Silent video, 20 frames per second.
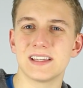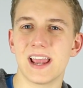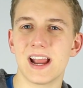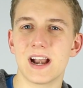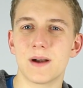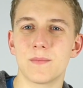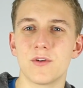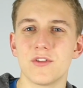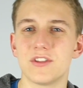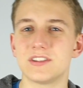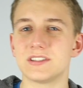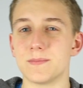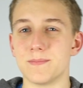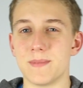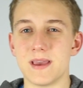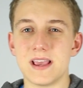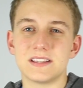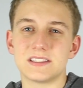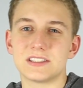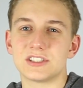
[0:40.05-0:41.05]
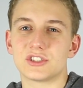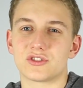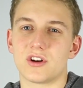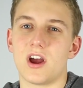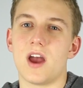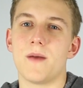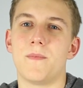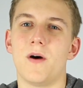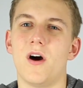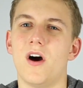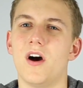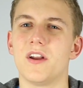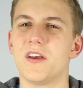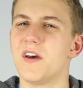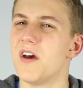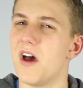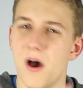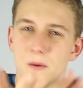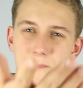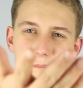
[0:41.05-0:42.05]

camera, this amazing tripod,